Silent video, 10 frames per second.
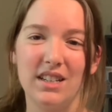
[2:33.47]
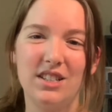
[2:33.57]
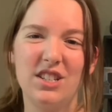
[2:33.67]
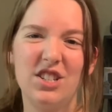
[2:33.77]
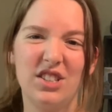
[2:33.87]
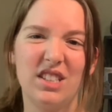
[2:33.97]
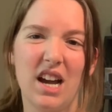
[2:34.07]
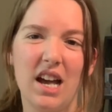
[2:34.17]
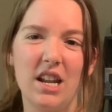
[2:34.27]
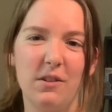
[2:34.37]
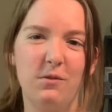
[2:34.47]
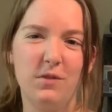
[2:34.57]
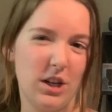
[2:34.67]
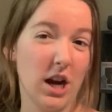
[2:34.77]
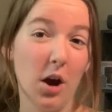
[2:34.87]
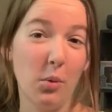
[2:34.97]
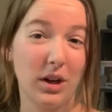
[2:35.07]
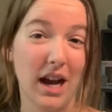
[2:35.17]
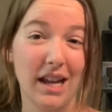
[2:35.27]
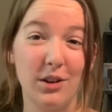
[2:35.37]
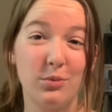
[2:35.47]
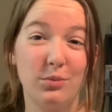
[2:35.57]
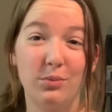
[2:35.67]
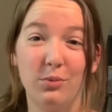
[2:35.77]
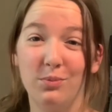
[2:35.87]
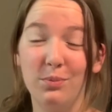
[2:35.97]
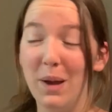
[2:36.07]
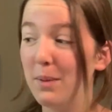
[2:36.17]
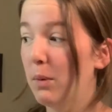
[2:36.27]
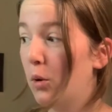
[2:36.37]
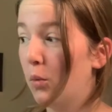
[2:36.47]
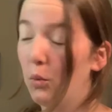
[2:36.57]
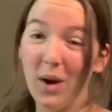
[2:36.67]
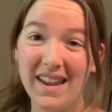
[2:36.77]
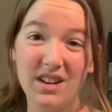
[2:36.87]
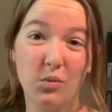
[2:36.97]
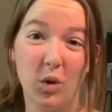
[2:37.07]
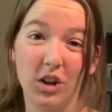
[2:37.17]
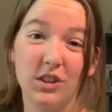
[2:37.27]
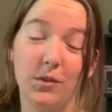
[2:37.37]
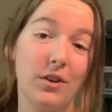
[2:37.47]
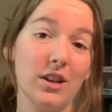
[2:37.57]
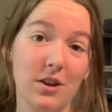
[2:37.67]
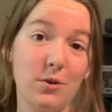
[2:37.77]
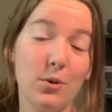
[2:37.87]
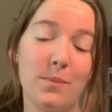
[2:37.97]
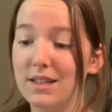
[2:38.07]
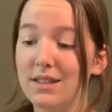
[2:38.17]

to just kind of figure out what kind of paper weight works for you.